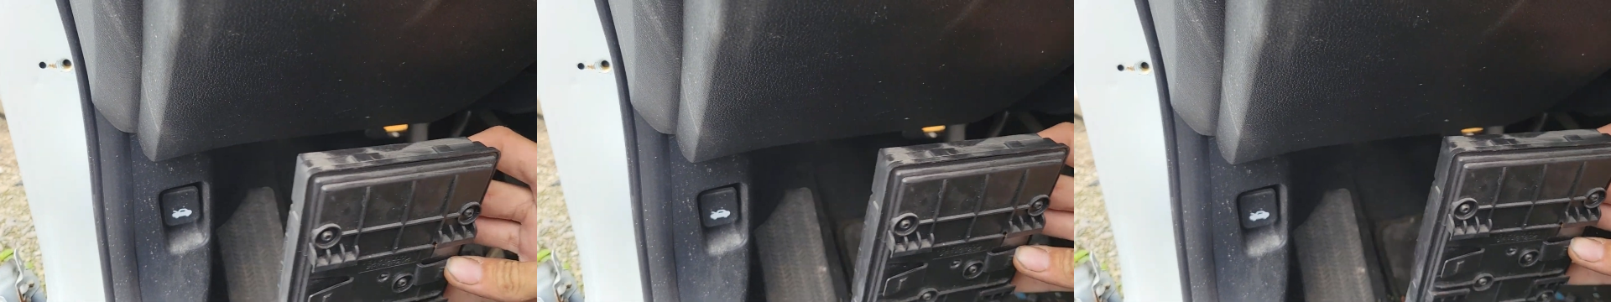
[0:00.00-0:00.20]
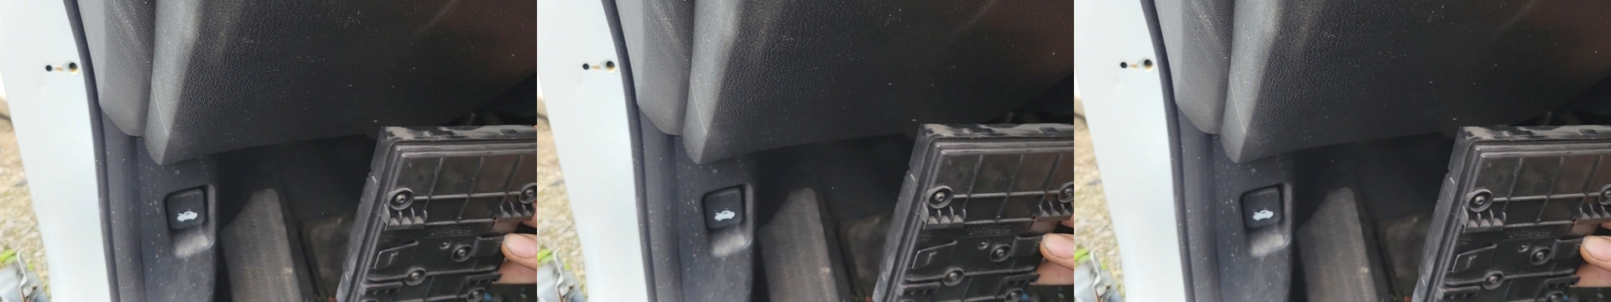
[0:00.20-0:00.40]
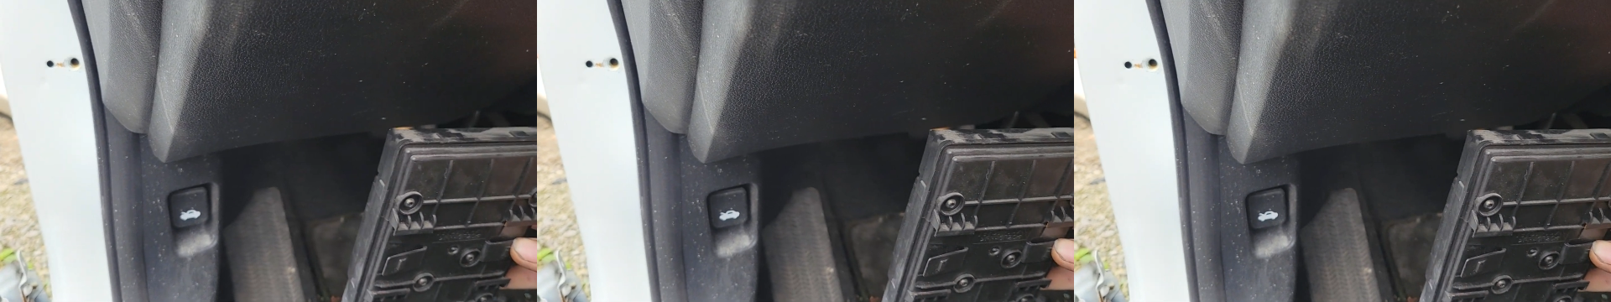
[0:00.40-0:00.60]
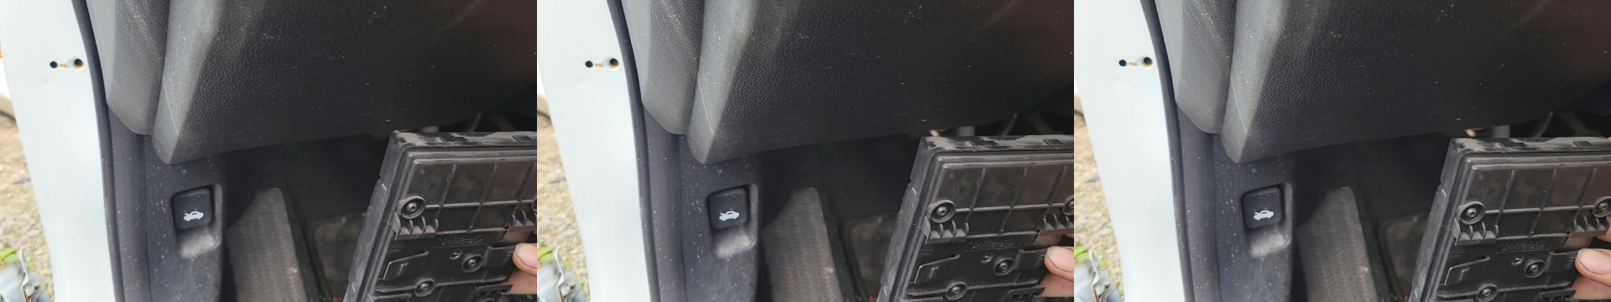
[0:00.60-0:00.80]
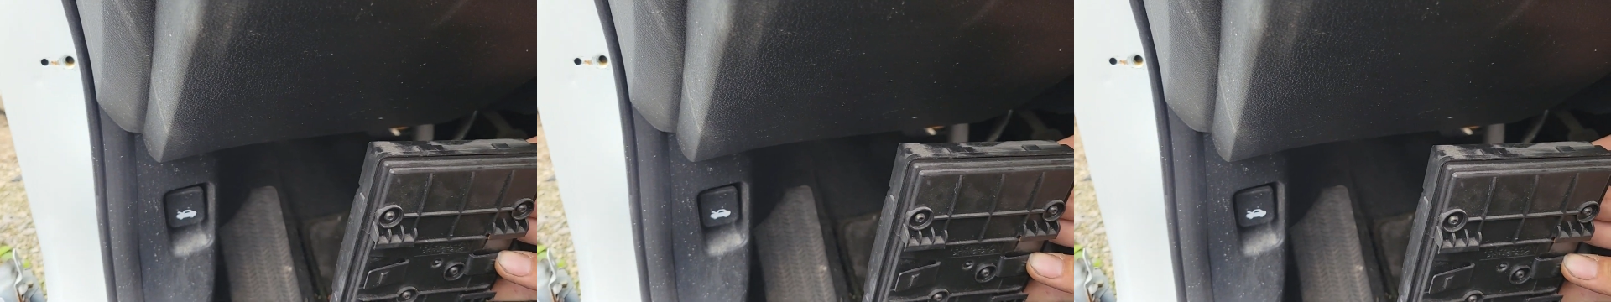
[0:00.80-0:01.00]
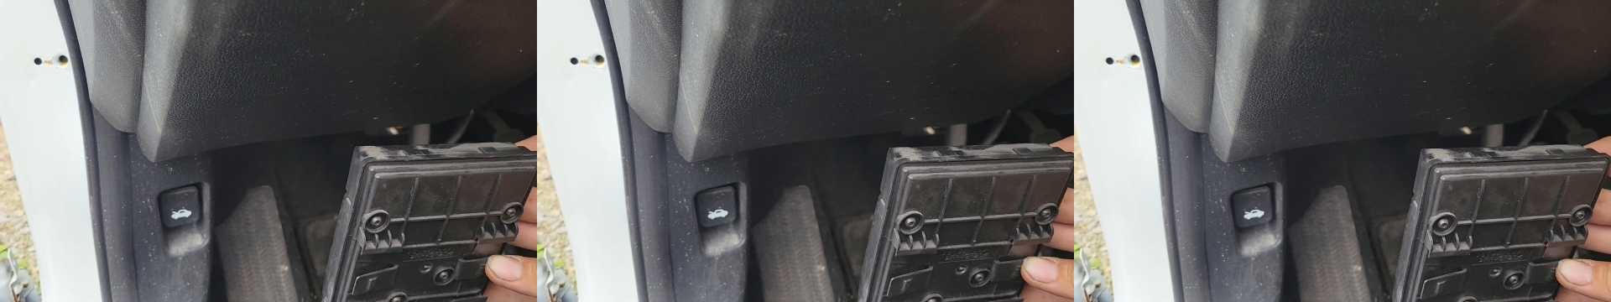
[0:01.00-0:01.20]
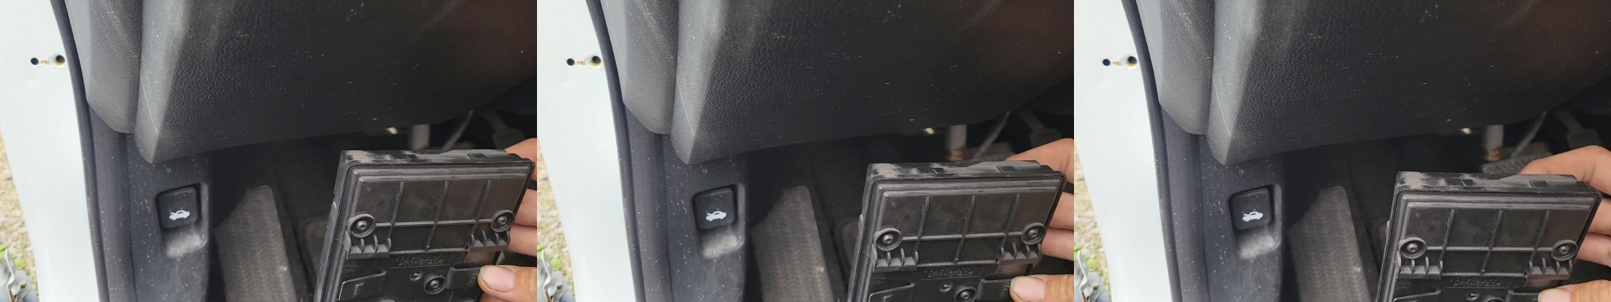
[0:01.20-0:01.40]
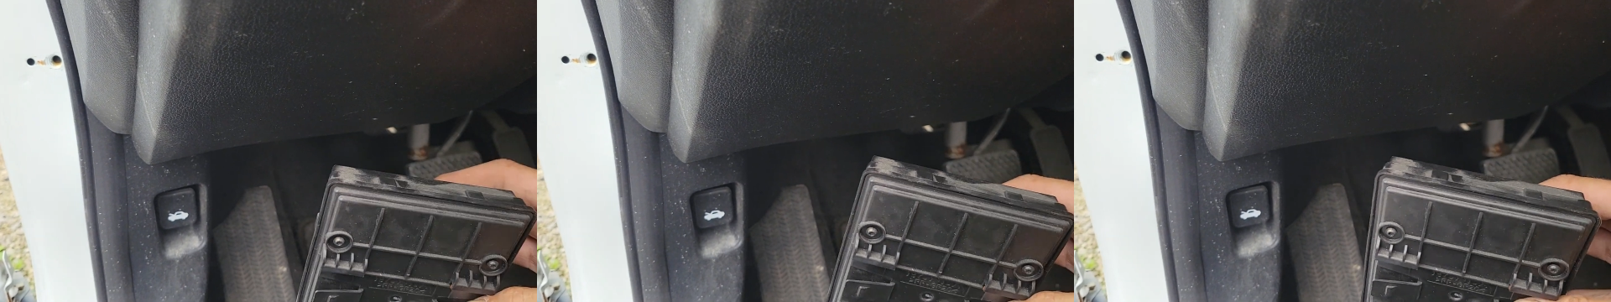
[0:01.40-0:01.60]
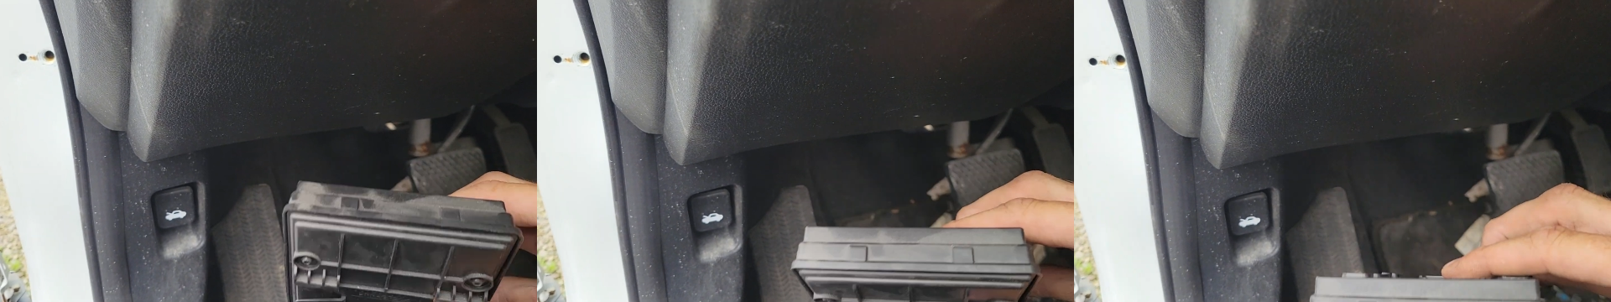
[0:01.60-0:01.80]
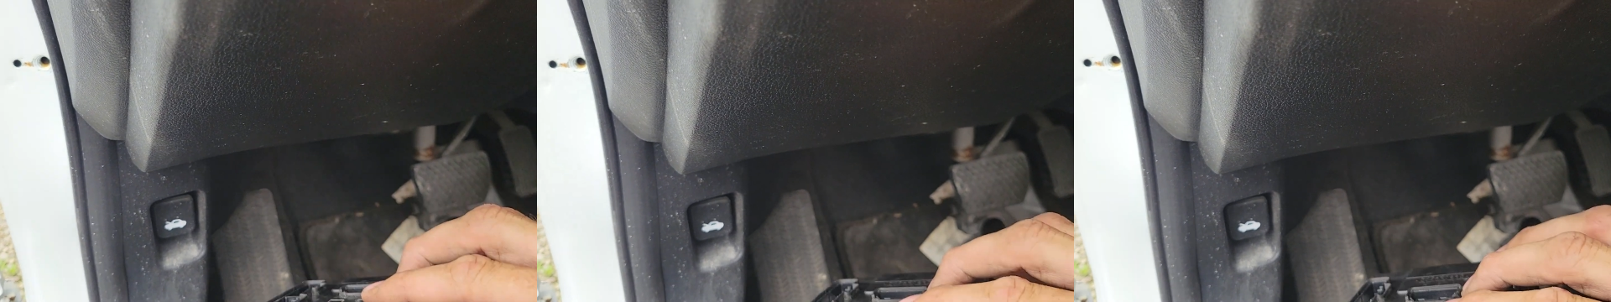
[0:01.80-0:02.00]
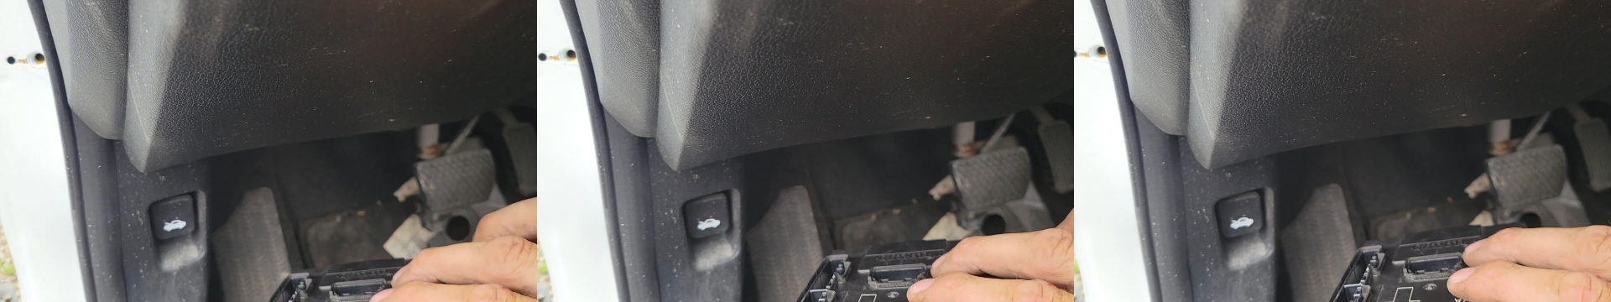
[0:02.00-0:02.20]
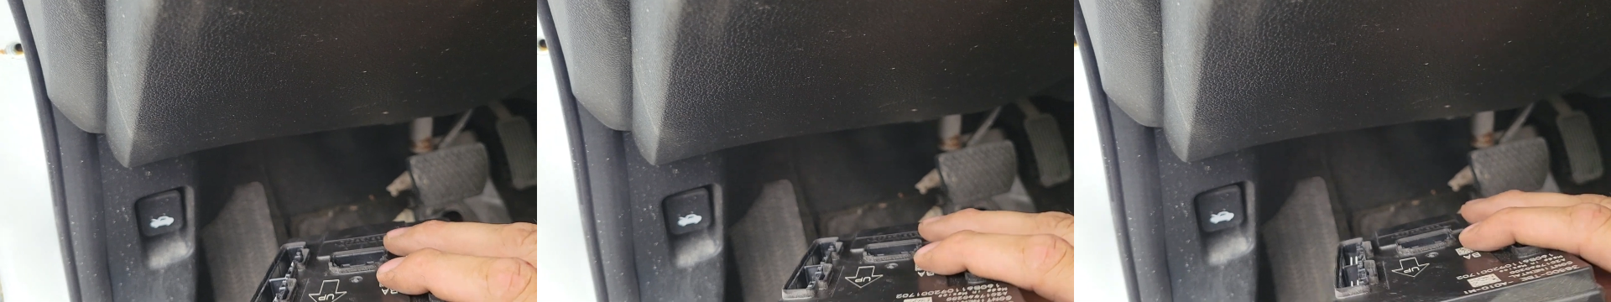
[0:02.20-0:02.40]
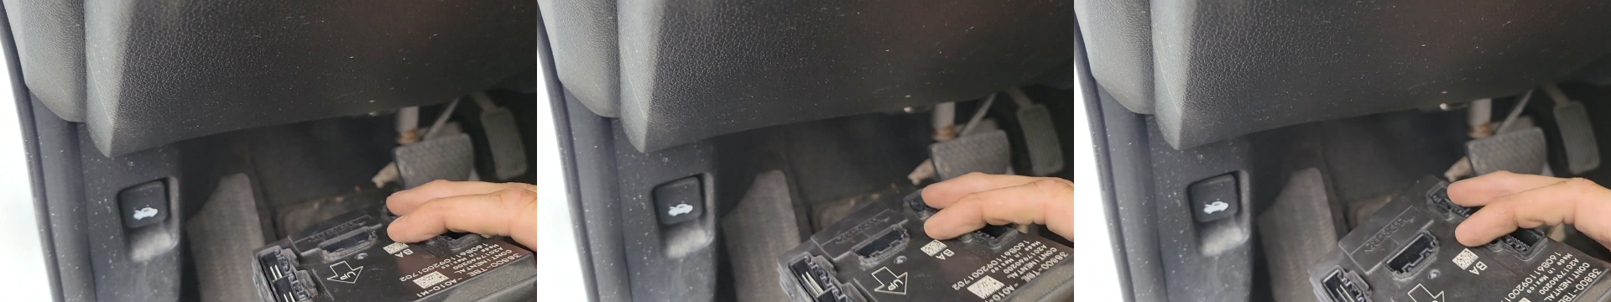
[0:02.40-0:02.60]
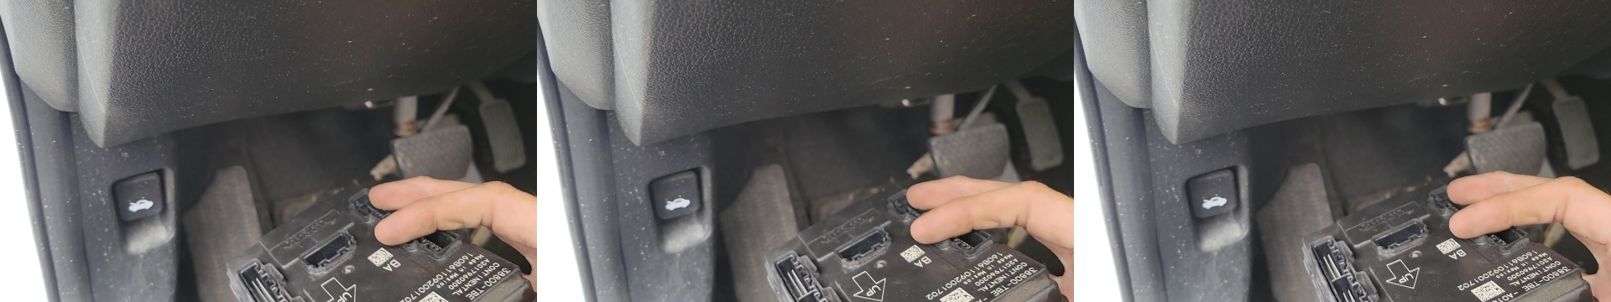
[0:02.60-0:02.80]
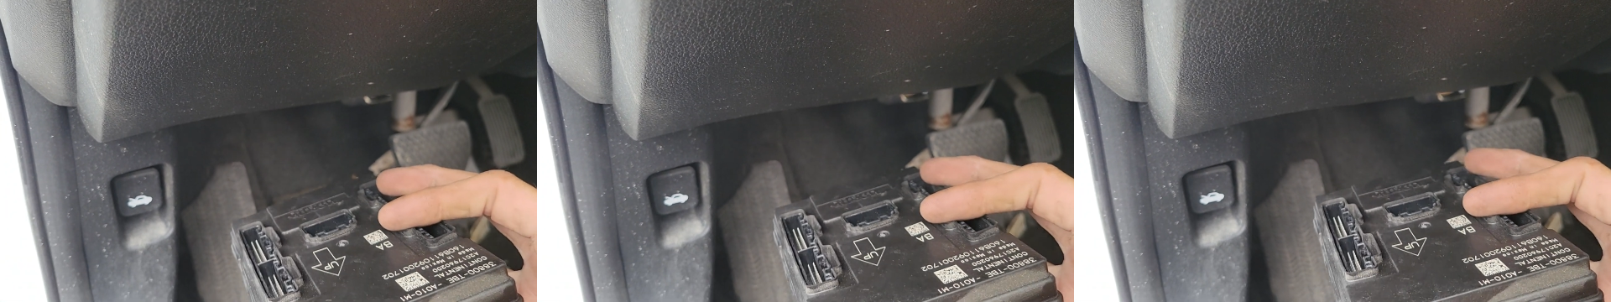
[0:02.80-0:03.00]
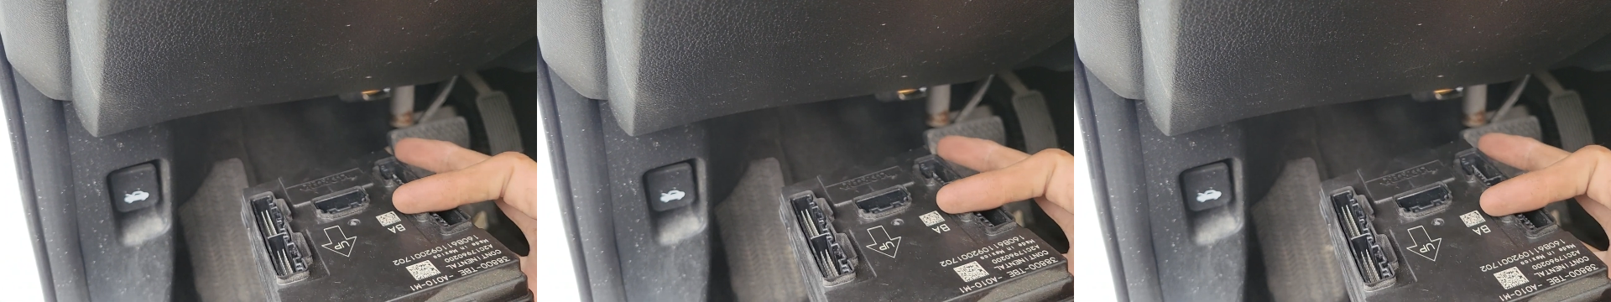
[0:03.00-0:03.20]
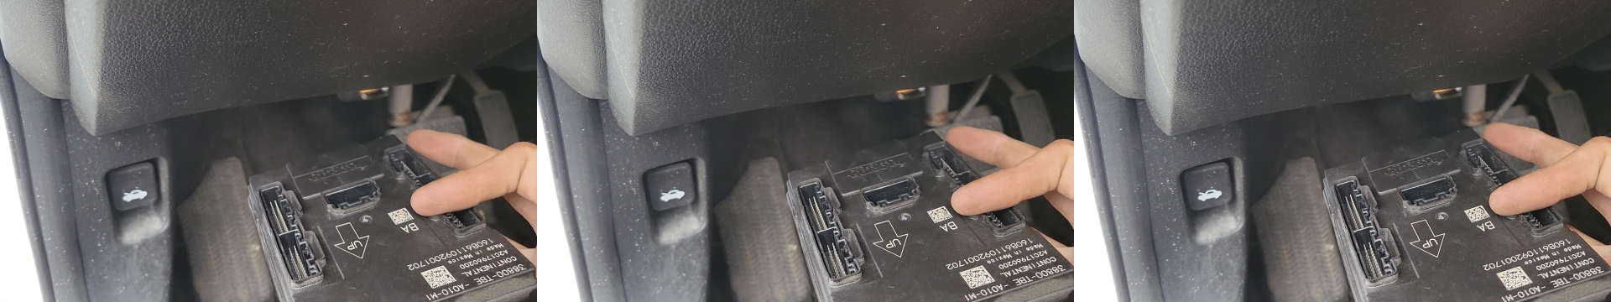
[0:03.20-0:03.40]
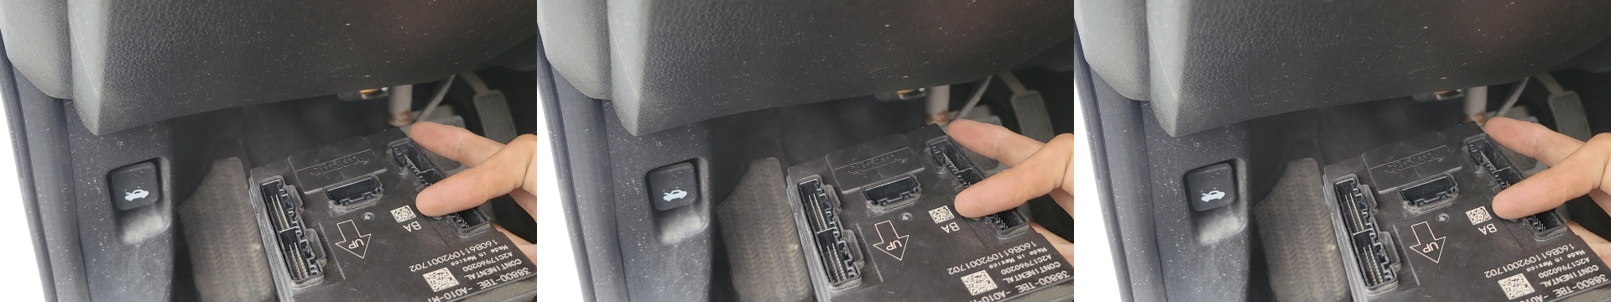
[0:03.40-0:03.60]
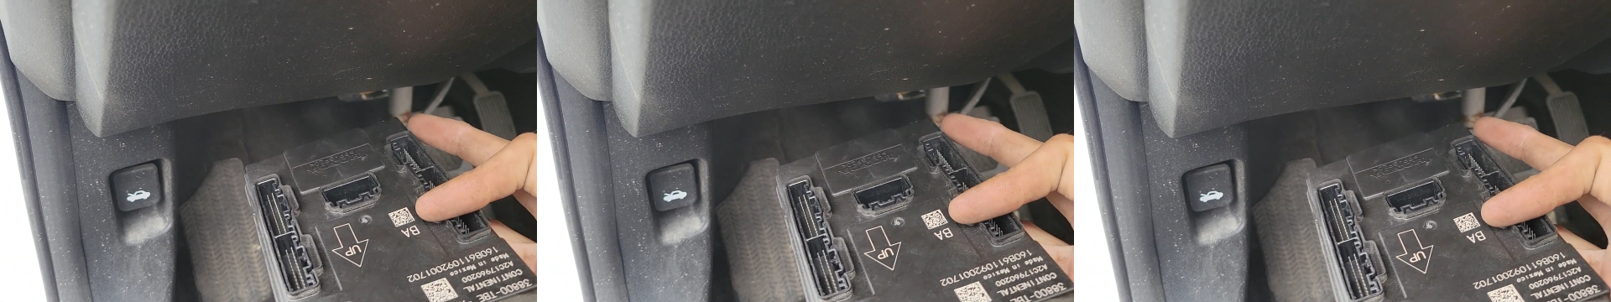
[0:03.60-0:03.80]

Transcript: [unreadable: no face in view]